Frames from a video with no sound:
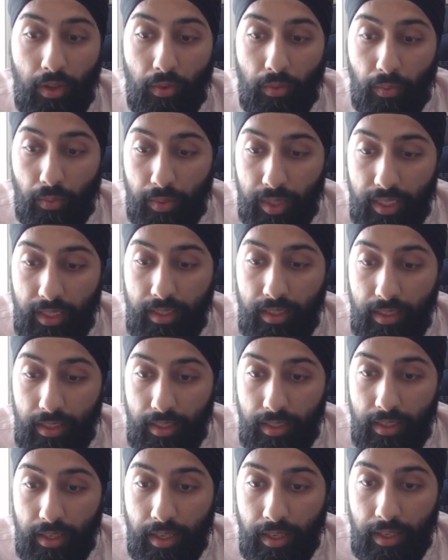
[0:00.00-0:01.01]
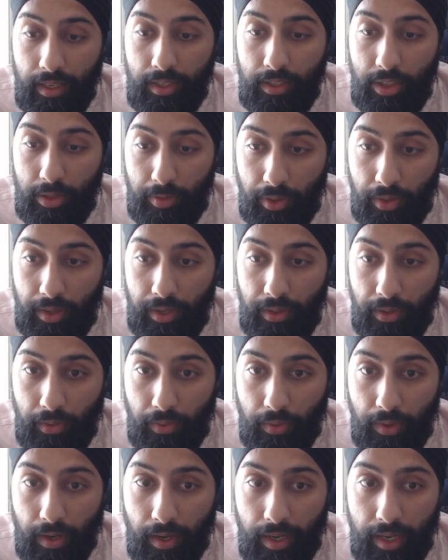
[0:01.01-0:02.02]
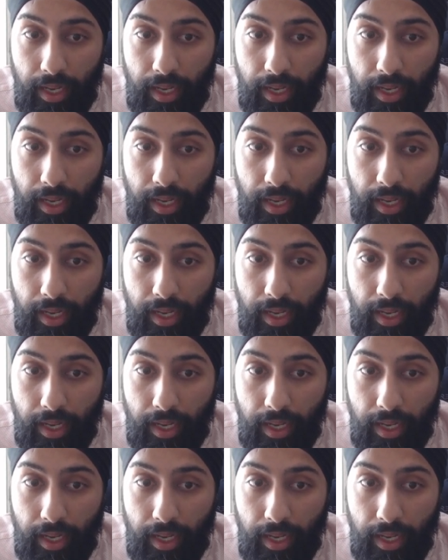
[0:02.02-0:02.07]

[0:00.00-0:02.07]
we need to put in the work